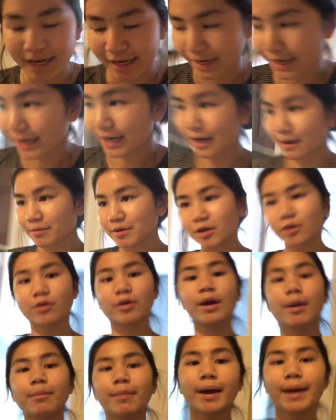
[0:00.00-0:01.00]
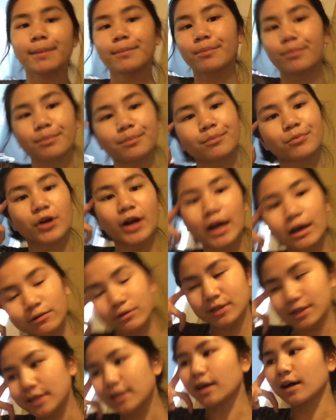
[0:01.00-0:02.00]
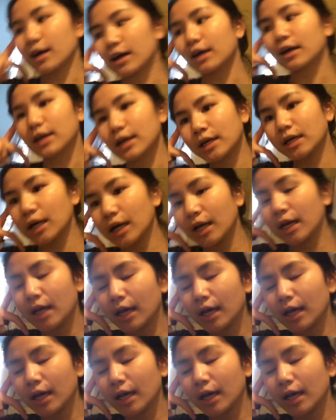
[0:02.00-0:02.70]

And I'm gonna go get my brows done